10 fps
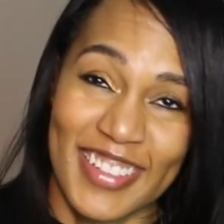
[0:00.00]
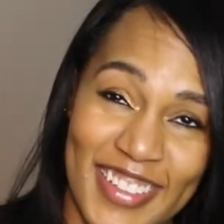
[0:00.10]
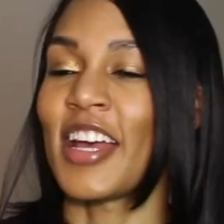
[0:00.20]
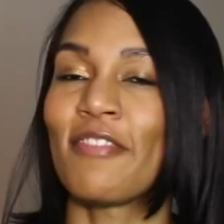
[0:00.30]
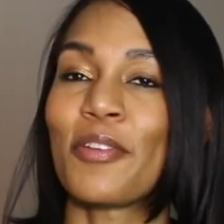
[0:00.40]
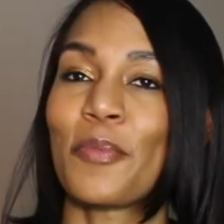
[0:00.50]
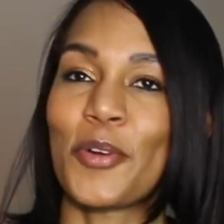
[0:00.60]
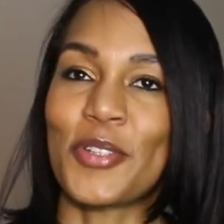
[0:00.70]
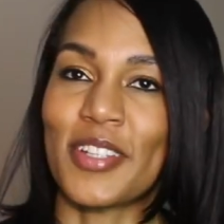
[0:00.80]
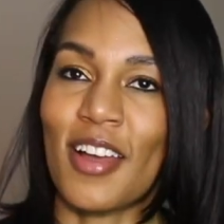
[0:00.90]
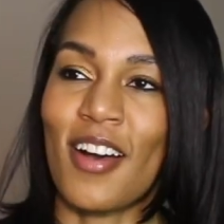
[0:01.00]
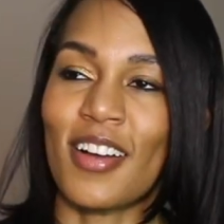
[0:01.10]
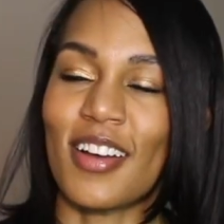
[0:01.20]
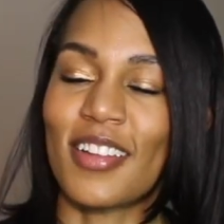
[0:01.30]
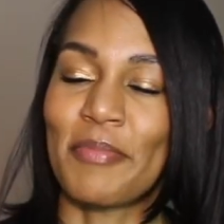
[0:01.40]
I have the worst
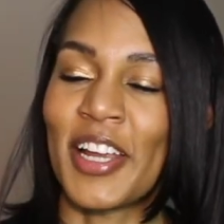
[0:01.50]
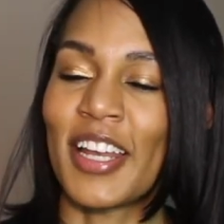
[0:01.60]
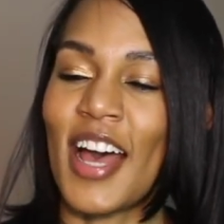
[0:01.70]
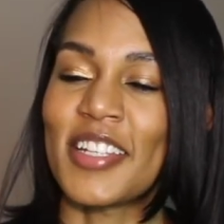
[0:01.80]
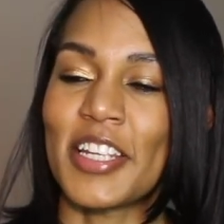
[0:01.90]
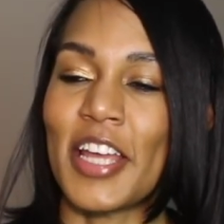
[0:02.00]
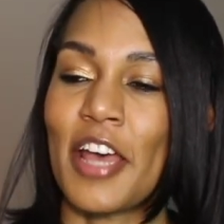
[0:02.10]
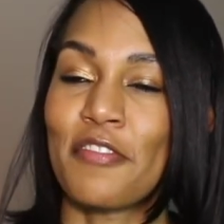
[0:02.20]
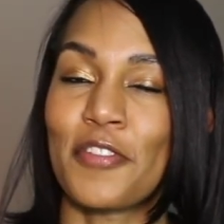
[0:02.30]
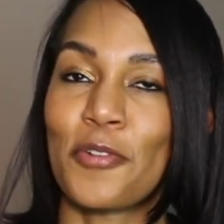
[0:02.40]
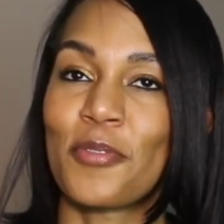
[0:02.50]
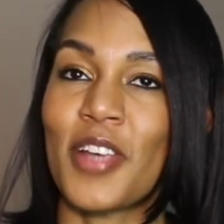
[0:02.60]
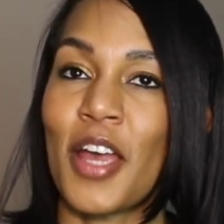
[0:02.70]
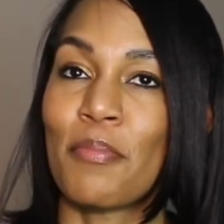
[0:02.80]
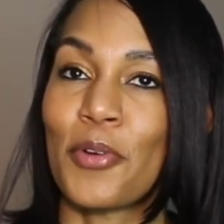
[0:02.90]
luck. My last set of
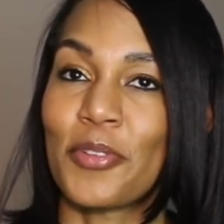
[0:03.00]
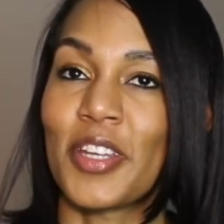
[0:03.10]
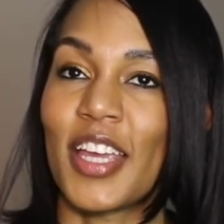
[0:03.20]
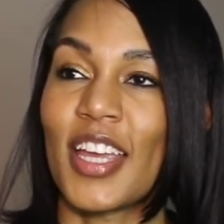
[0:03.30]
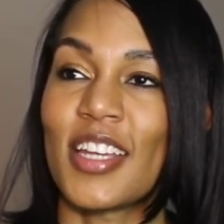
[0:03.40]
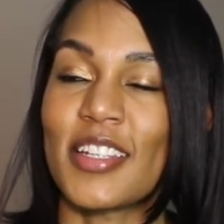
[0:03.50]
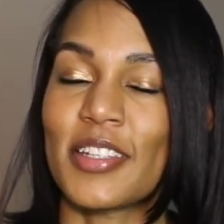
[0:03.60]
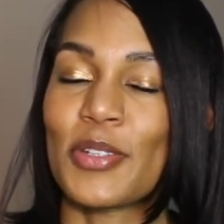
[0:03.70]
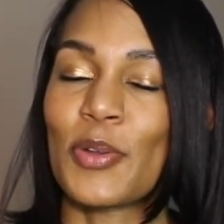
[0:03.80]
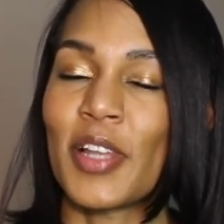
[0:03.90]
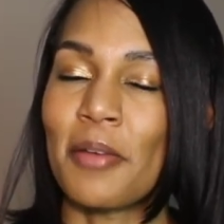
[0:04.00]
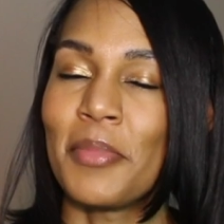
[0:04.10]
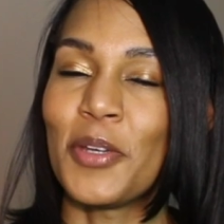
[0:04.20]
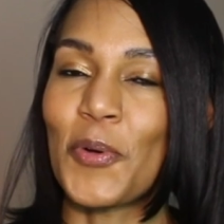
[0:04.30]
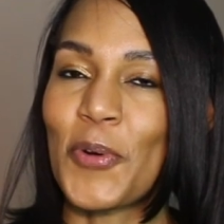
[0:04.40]
headphones, I broke the case, so let
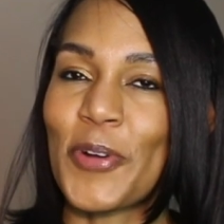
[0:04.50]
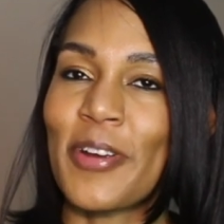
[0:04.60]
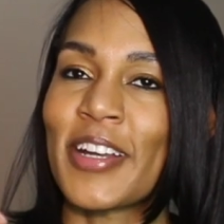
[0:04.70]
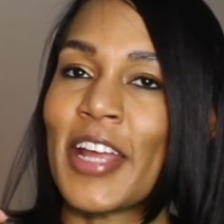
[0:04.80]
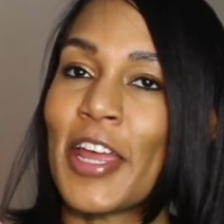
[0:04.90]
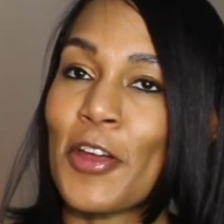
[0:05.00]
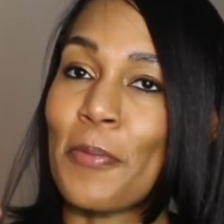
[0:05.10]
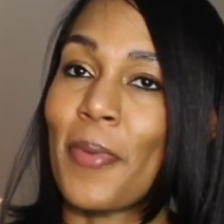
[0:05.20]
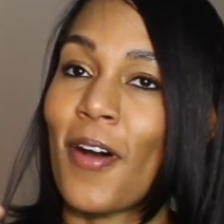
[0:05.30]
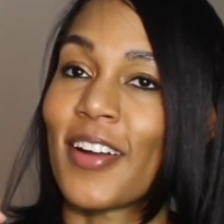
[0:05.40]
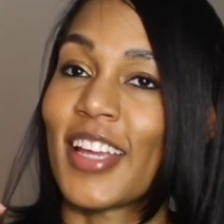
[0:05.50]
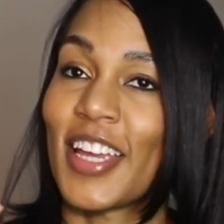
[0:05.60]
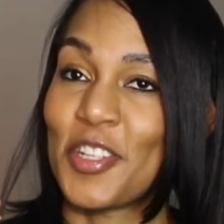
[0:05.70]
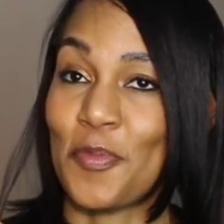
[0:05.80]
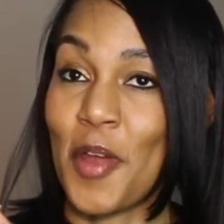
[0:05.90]
me order an AirPod
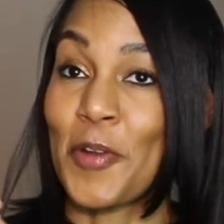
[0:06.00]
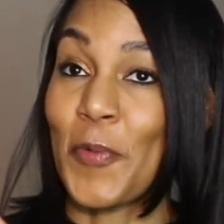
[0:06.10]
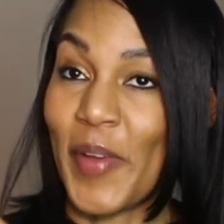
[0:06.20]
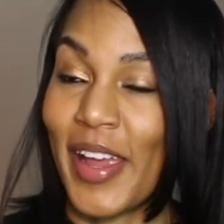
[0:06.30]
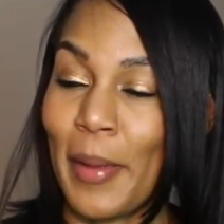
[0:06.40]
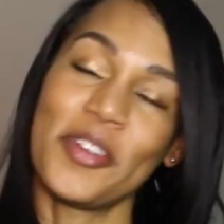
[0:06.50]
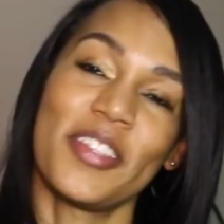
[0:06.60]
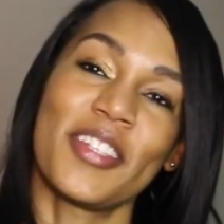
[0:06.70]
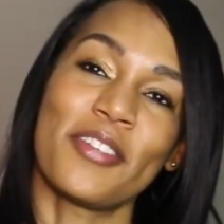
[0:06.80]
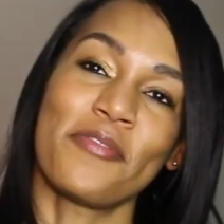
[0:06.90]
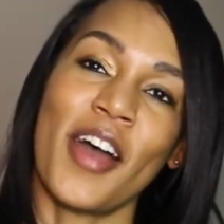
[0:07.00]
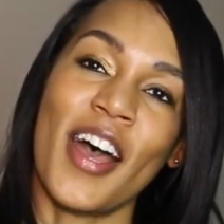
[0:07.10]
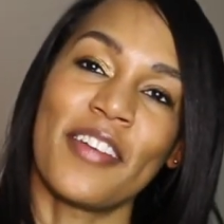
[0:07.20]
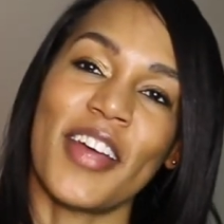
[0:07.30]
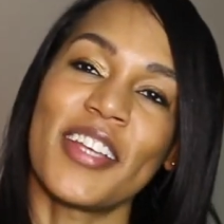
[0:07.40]
case right away. When this
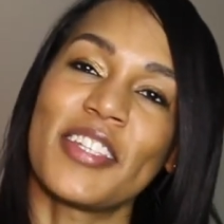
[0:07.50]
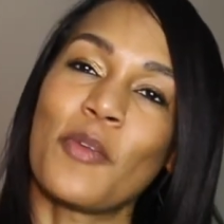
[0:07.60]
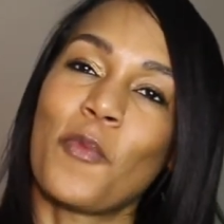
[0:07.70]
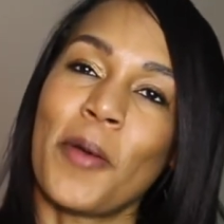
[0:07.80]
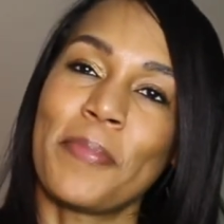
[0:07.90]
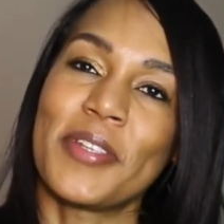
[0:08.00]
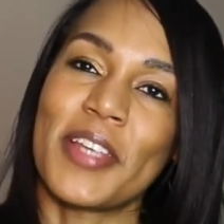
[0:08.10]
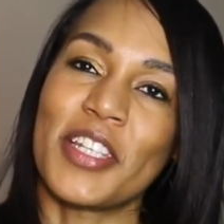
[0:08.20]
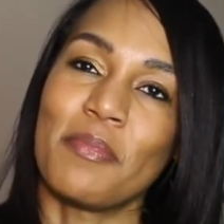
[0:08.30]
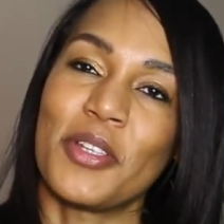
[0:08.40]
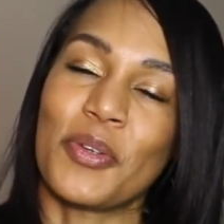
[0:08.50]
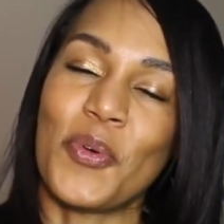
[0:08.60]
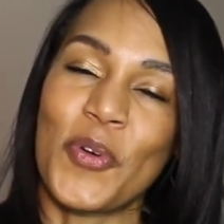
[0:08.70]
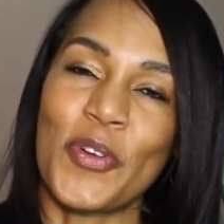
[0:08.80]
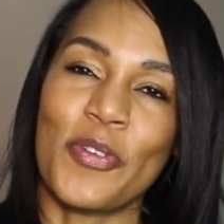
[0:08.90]
arrived, I said, what possessed me to
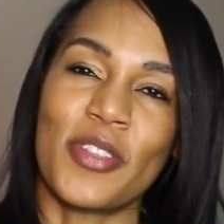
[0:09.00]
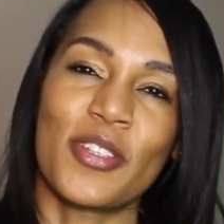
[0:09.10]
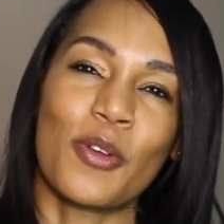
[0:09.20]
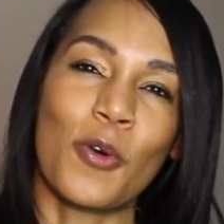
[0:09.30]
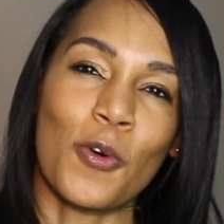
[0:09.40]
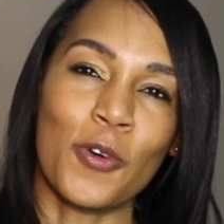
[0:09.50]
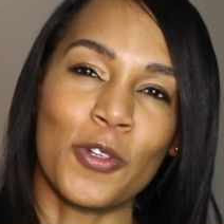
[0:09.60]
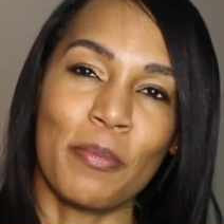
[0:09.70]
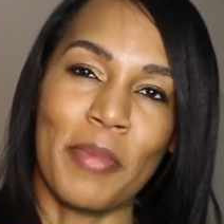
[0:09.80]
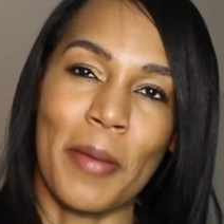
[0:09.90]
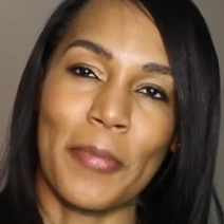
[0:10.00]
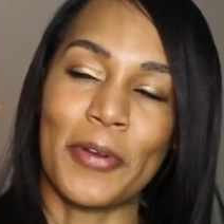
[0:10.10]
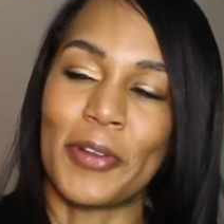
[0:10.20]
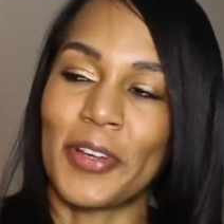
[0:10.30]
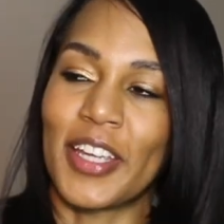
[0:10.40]
order this gold
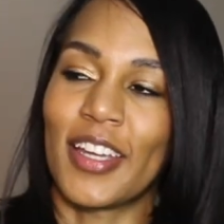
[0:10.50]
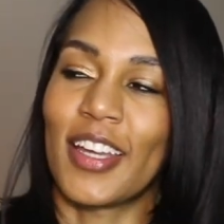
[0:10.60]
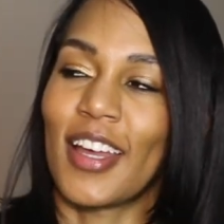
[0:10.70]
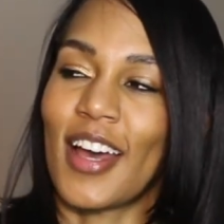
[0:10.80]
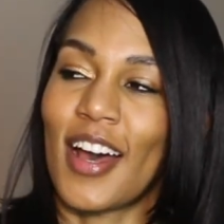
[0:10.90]
member looking?